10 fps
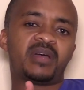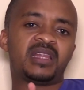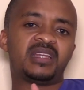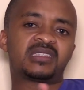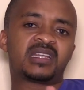
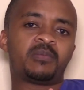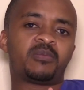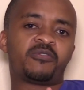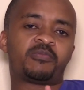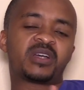this type
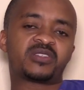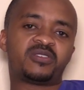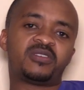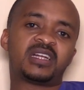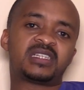of
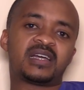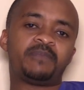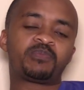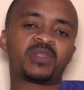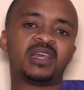personal data
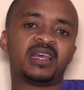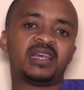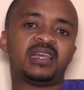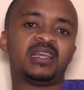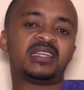
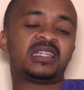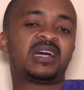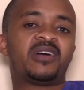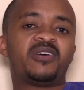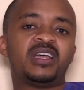is
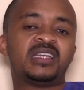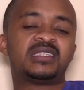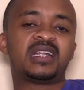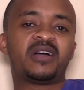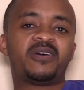
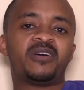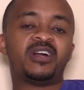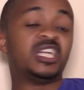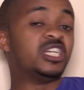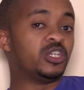now
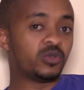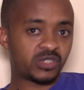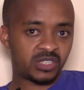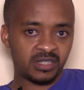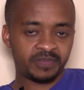
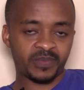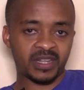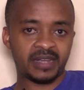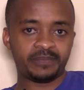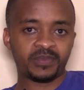reduced.
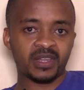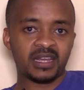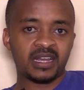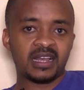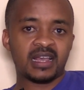
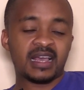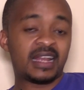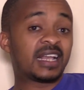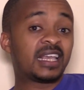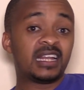
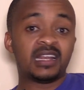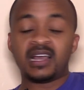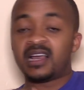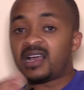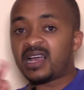And
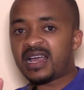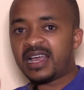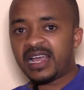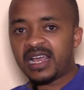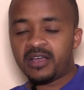again,
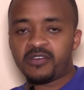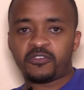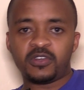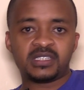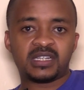
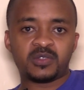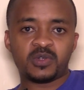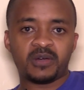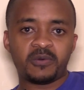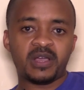for instance,
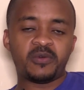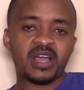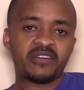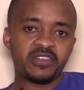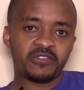we
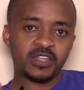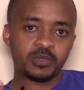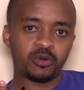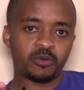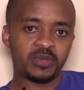have the
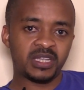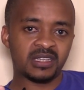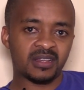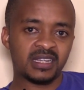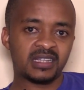Facebook
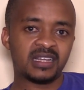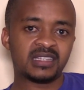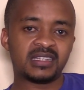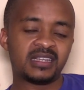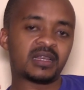pixel.
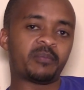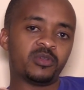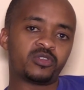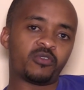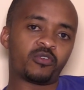There's a
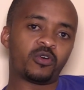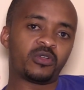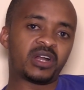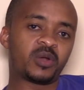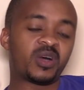piece of code
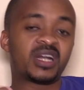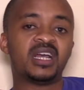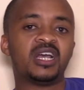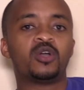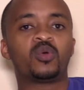that one
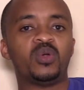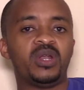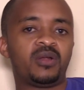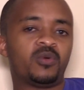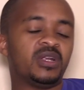
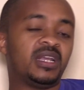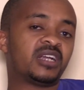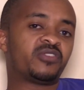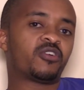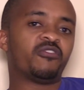could
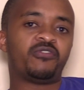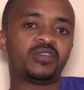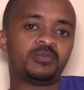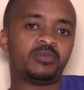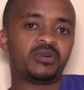get from
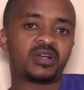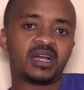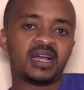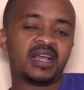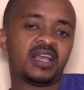Facebook
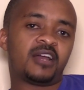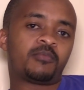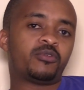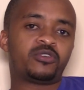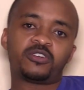
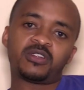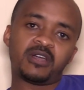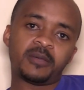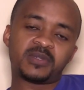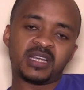and put on your
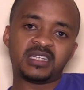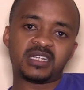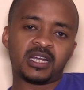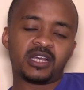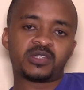website,
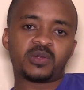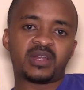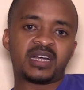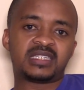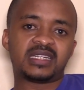so
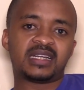that